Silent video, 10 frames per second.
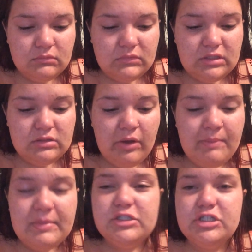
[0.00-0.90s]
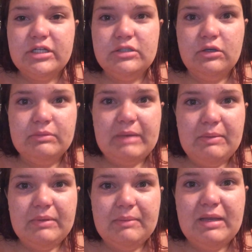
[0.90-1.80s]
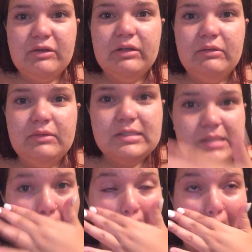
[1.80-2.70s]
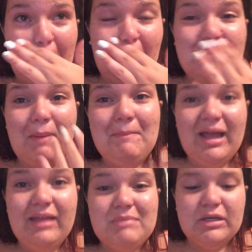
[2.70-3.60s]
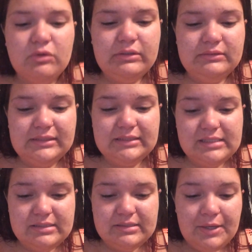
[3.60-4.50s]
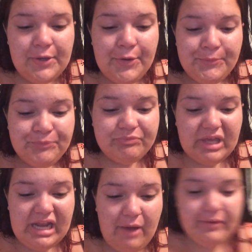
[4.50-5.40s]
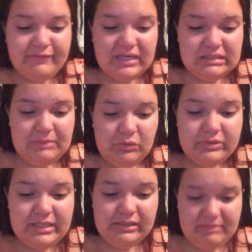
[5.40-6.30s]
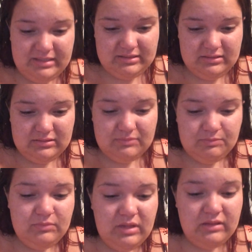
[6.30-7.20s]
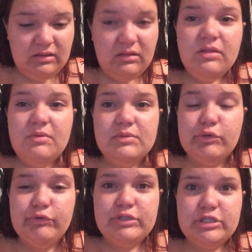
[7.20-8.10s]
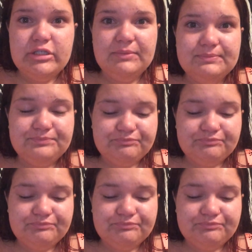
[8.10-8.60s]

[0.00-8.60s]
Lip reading: they saw how much I talk about, like, mental illness, and how I talk about my mental illnesses, and how it affects me on a daily basis. And they thought that was cringy.